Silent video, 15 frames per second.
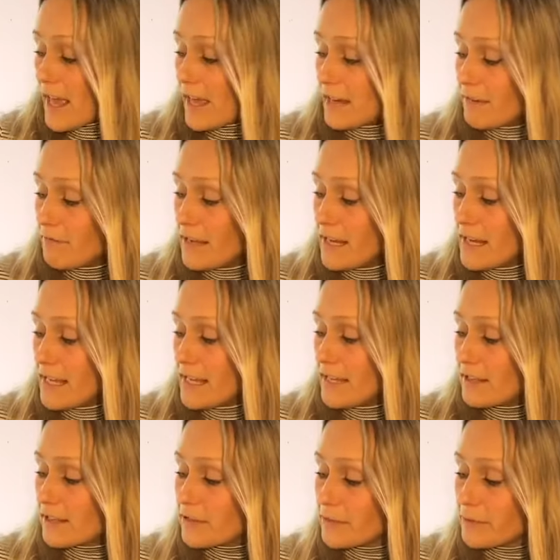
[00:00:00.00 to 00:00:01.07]
And it
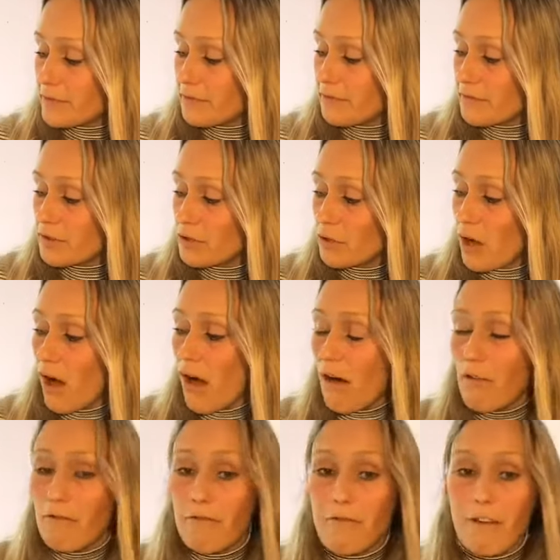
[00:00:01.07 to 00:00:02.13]
really sort of took
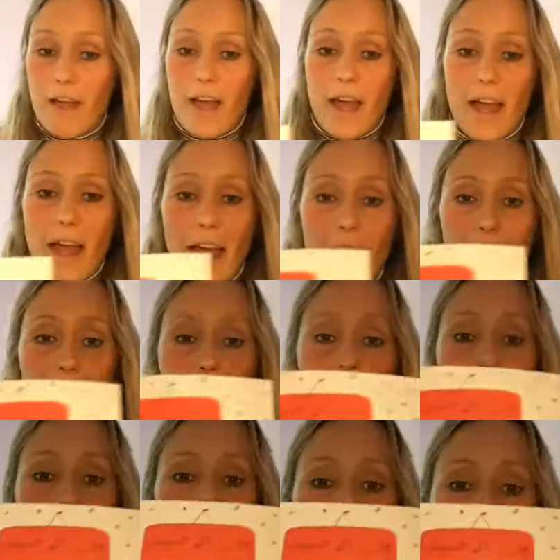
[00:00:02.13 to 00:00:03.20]
off.
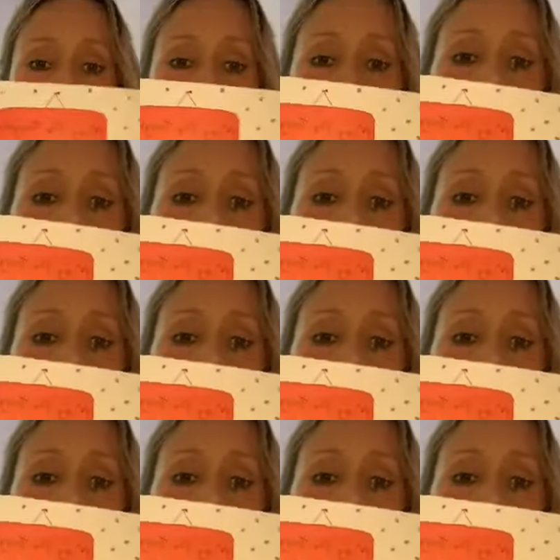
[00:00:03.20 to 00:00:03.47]
So